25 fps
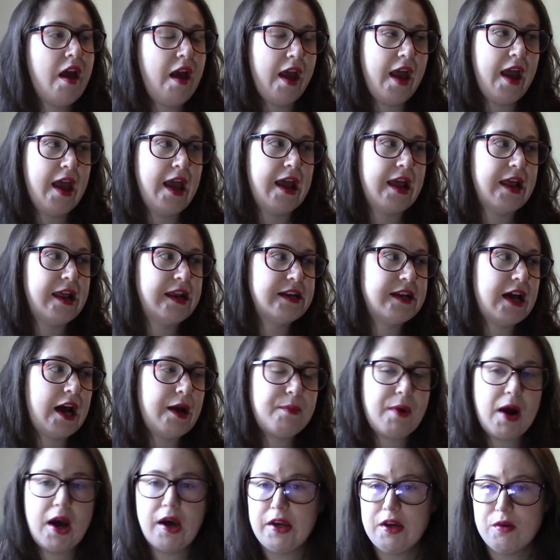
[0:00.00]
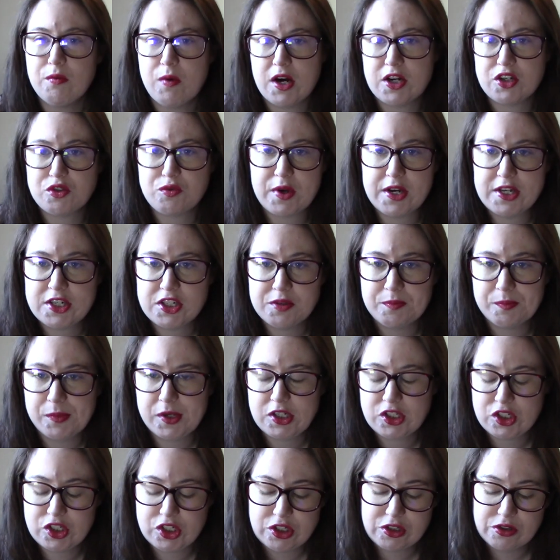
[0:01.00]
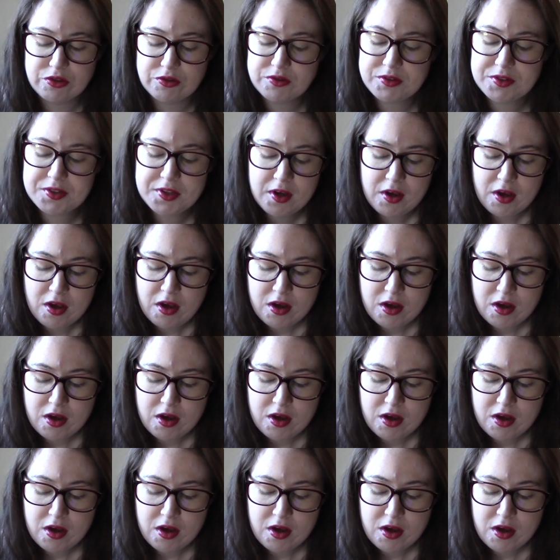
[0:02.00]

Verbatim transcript: And I probably watch way too much news.